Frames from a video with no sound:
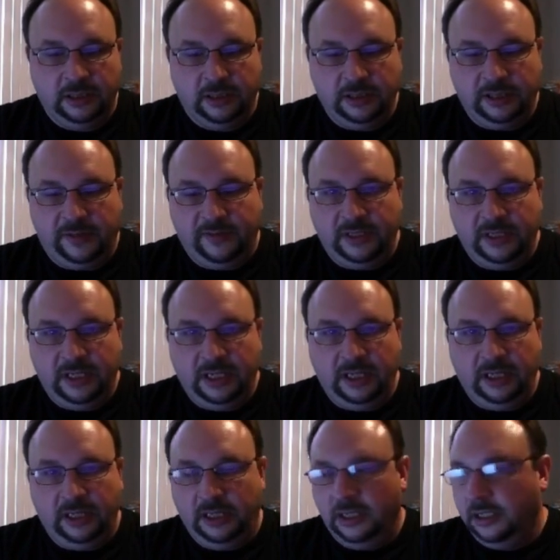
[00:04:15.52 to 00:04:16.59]

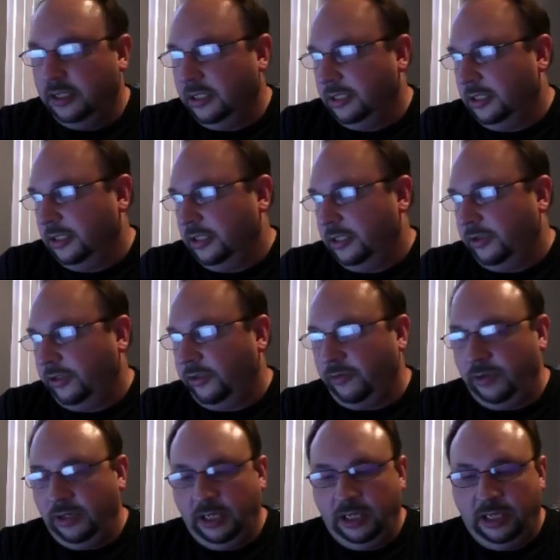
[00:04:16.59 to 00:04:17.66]
17,
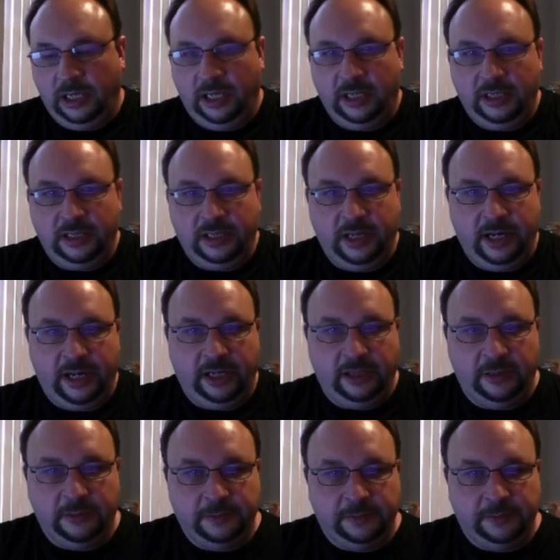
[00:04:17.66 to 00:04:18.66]
3, and 9.